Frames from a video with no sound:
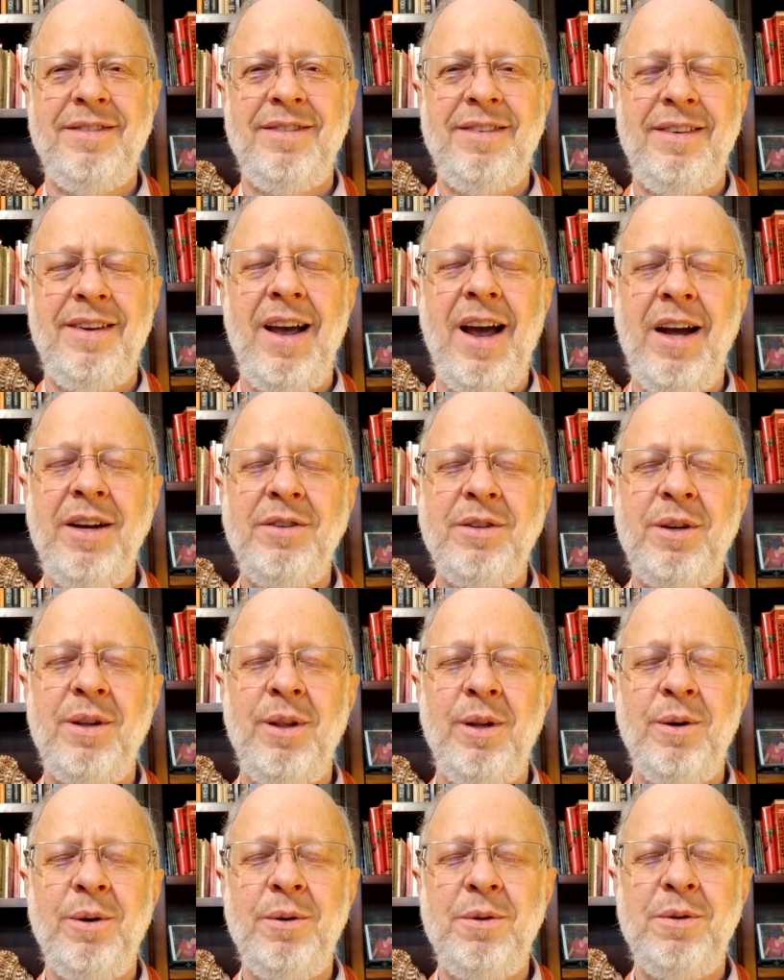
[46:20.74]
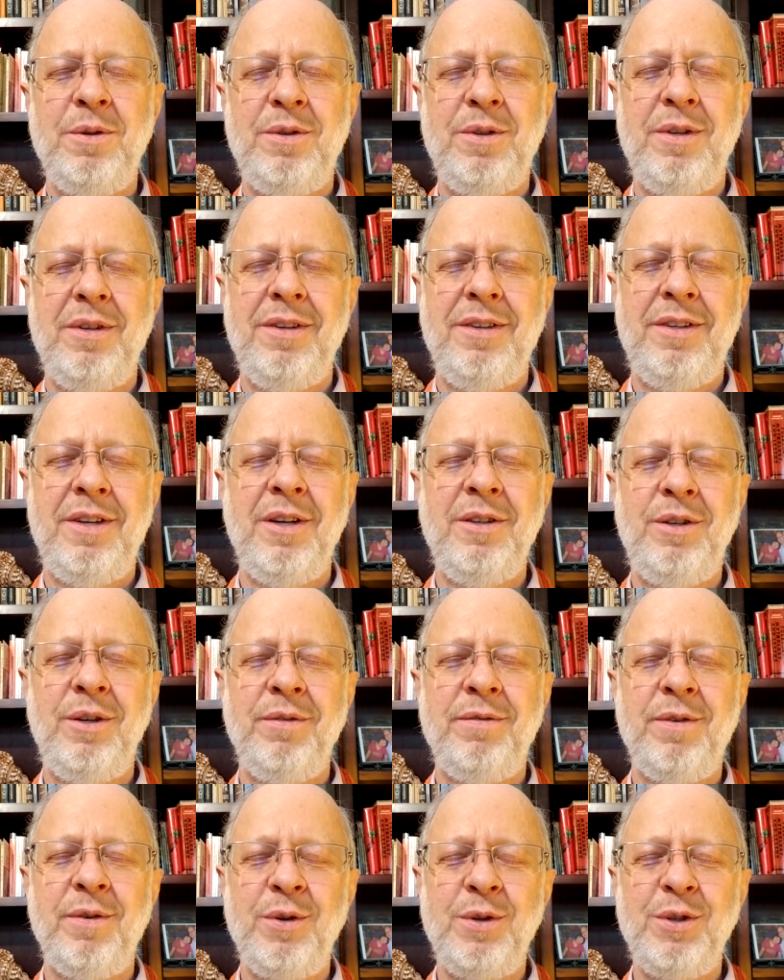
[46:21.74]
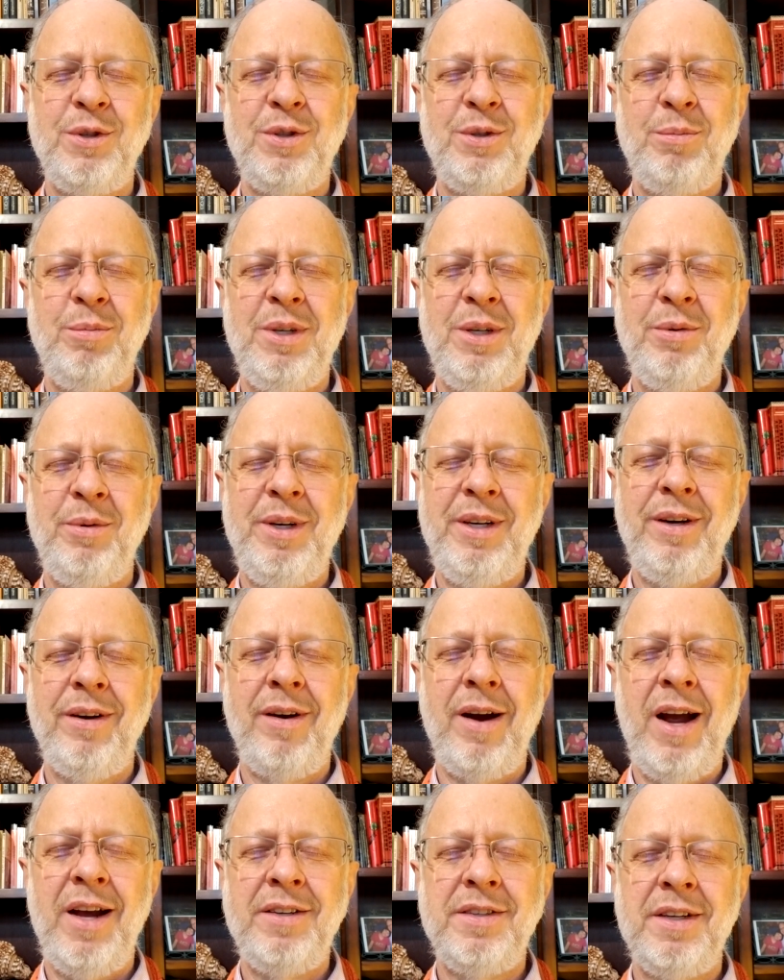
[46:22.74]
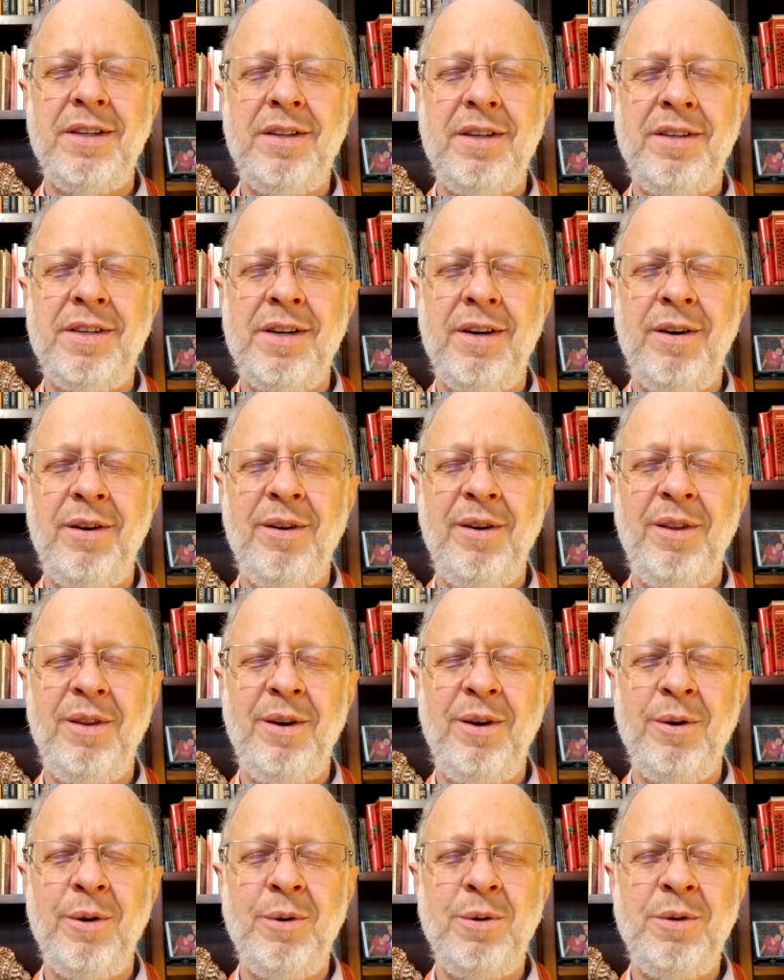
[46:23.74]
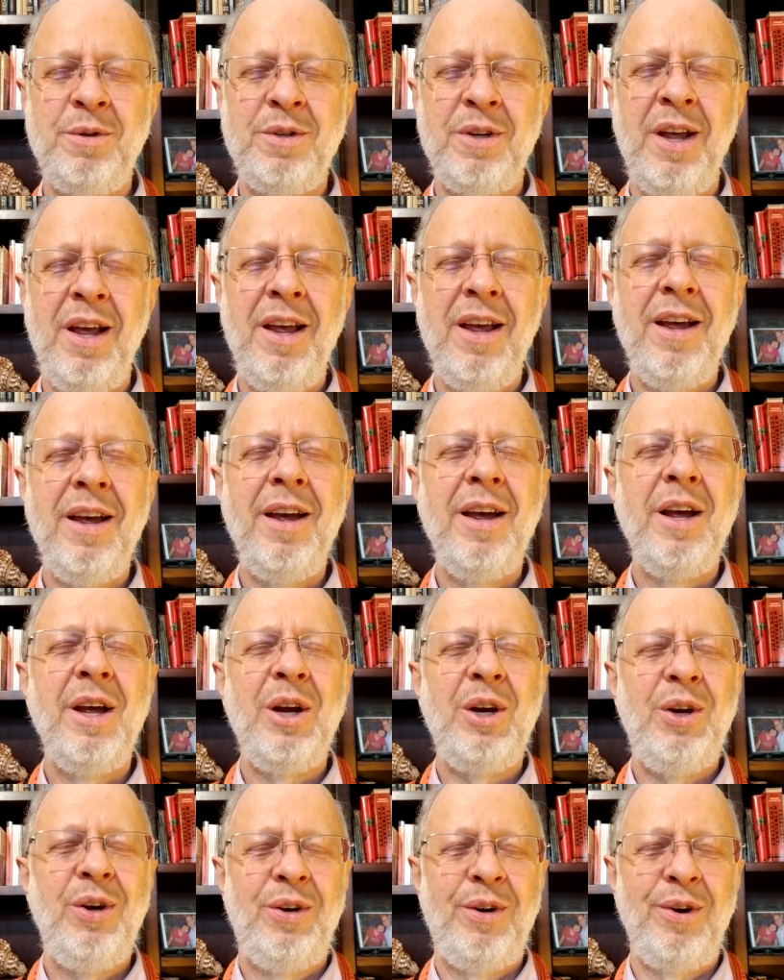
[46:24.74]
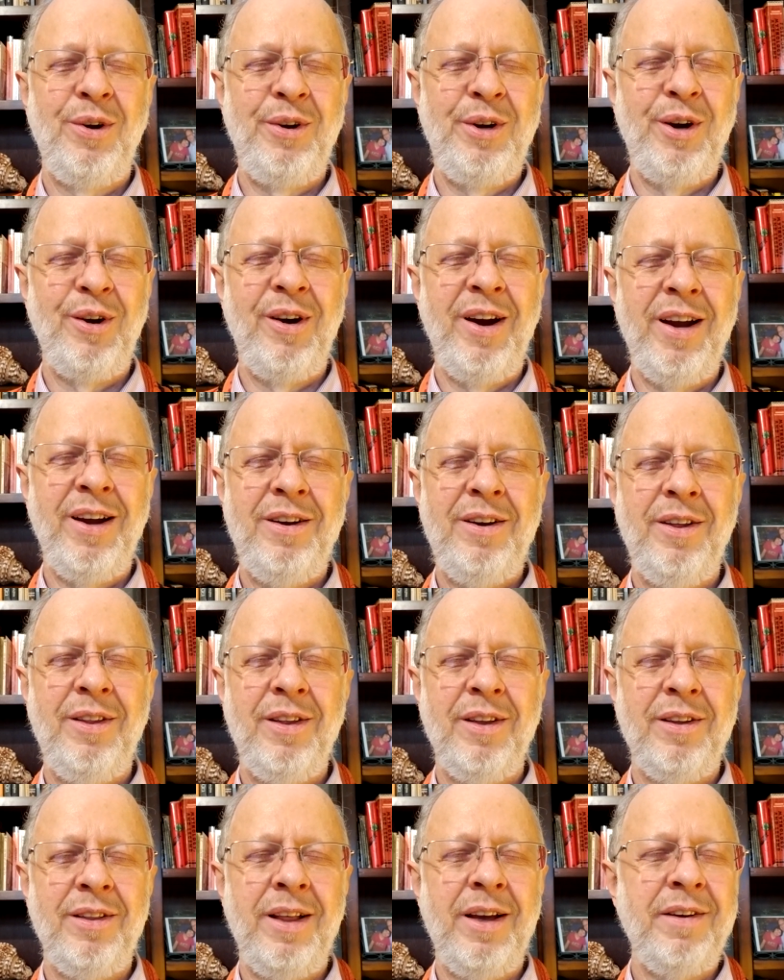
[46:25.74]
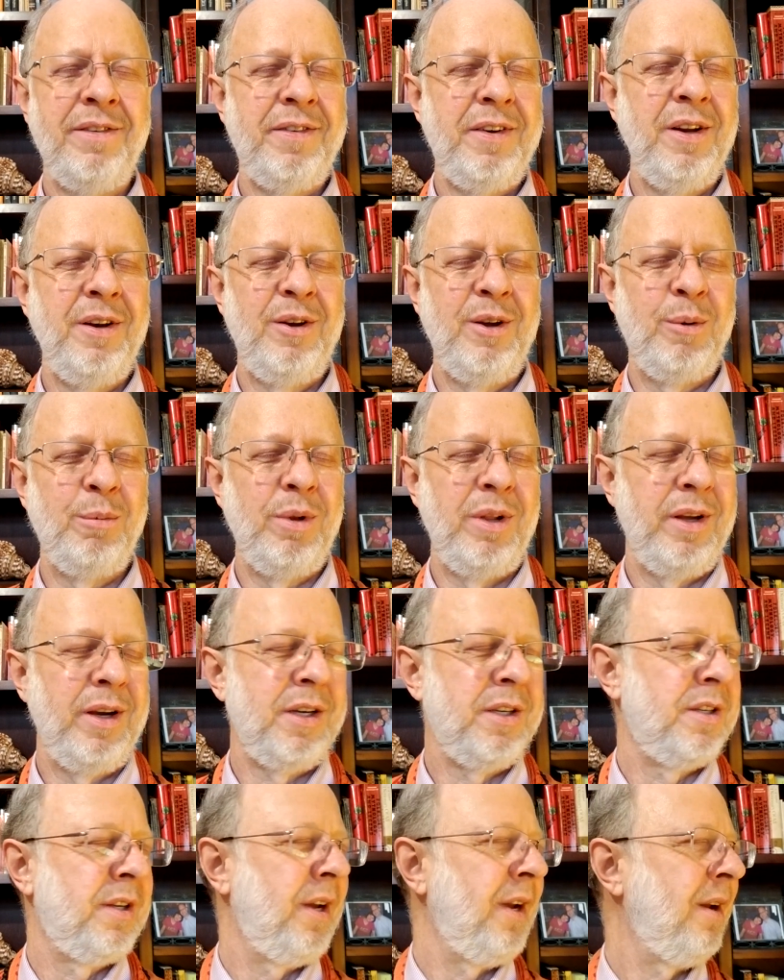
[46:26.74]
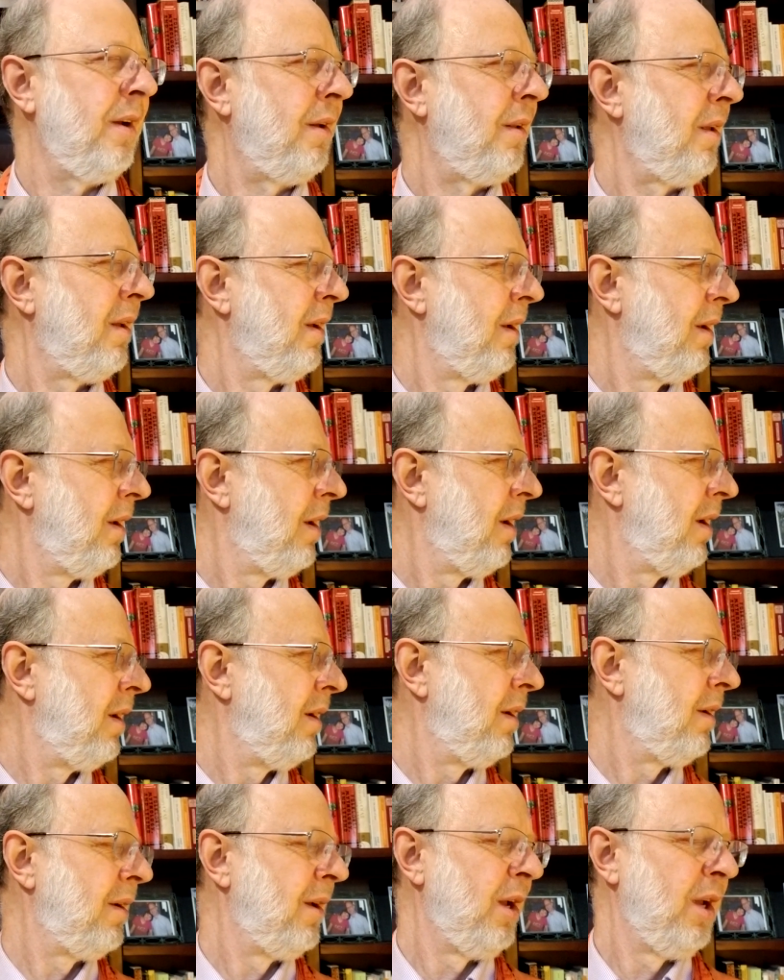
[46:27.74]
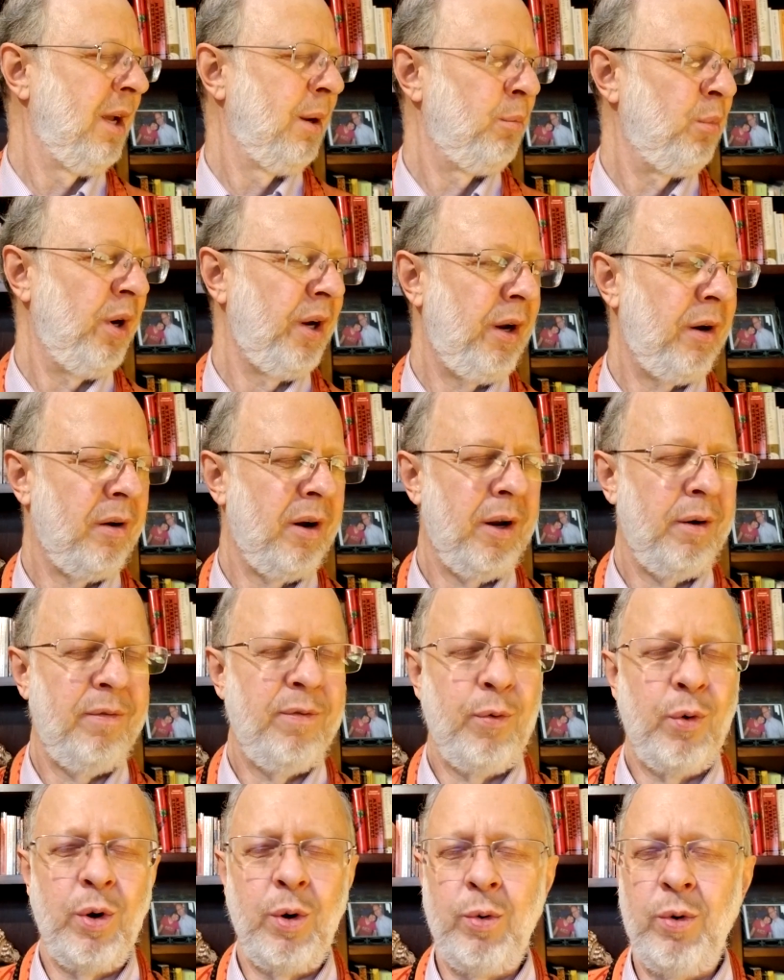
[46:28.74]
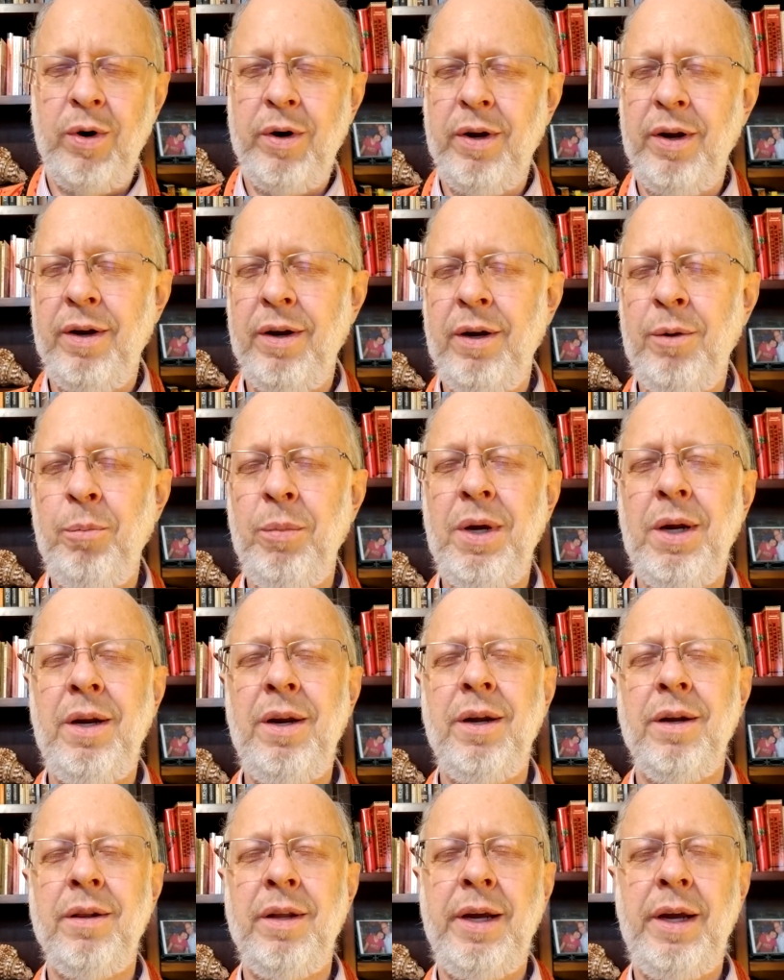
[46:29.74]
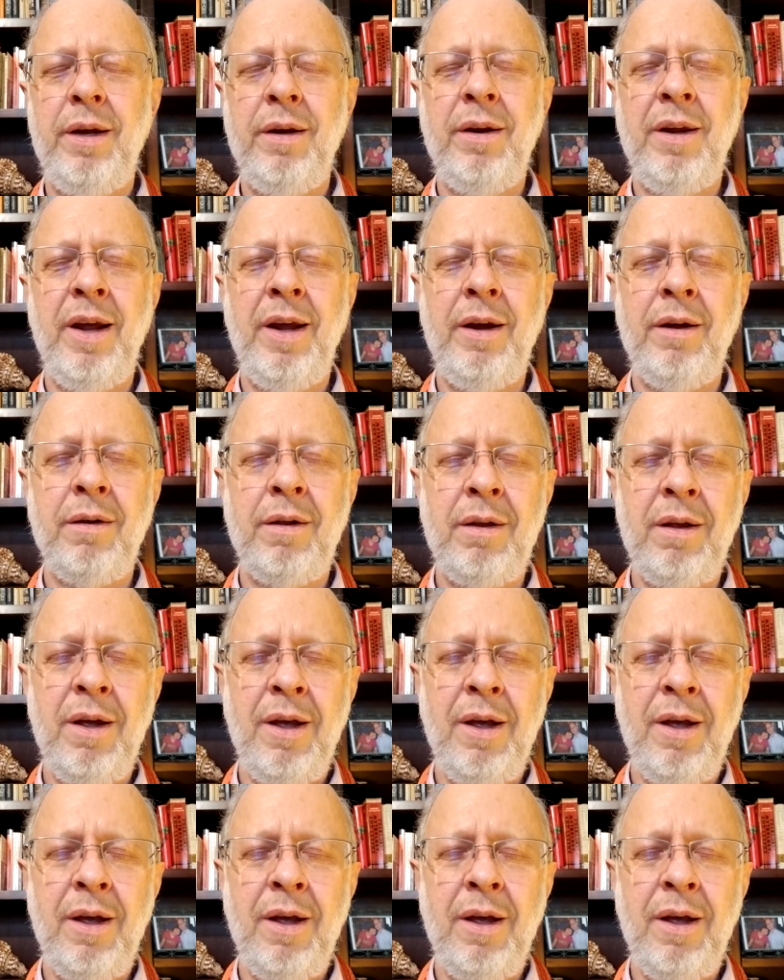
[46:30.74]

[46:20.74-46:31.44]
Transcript: eyes closed, attention focused between your eyes at the center of the nose. You turn your head to the left and double exhale. Bring your head forward and immediately inhale.